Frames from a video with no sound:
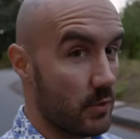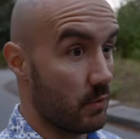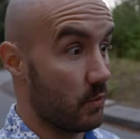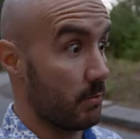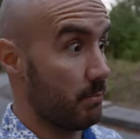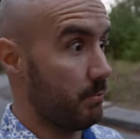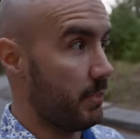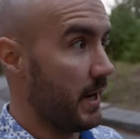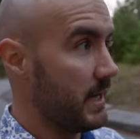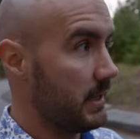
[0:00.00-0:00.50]

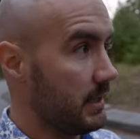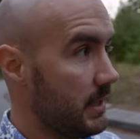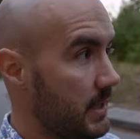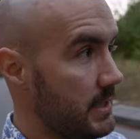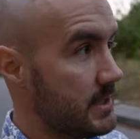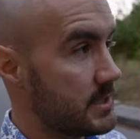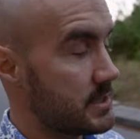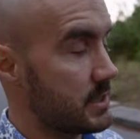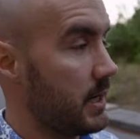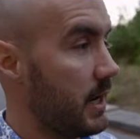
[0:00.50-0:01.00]
or bike
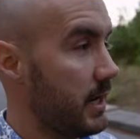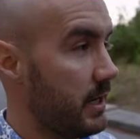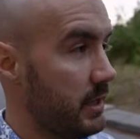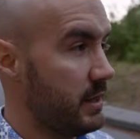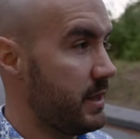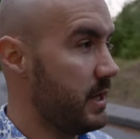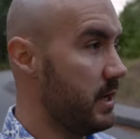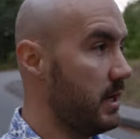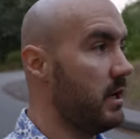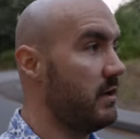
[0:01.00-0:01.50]
lanes that I can
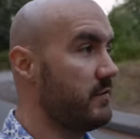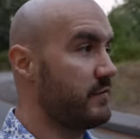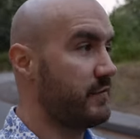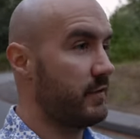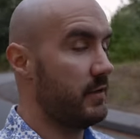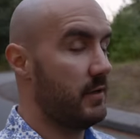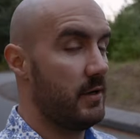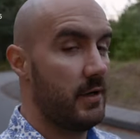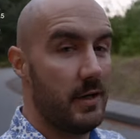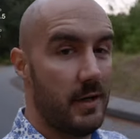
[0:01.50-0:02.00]
think of.
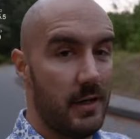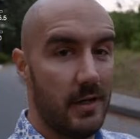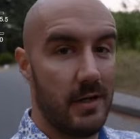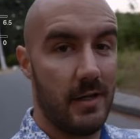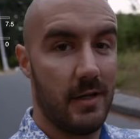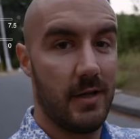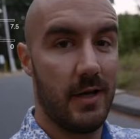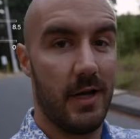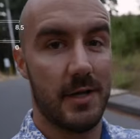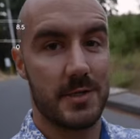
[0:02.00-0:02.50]

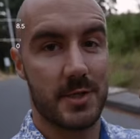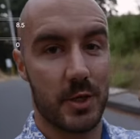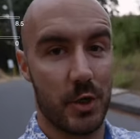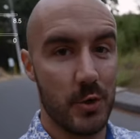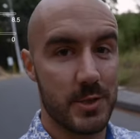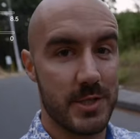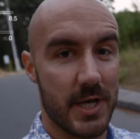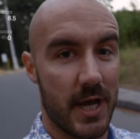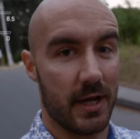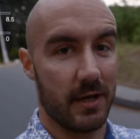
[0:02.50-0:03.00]
It's a
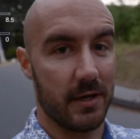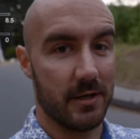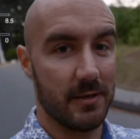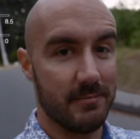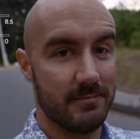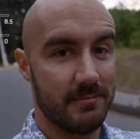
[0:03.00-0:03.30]
goose egg.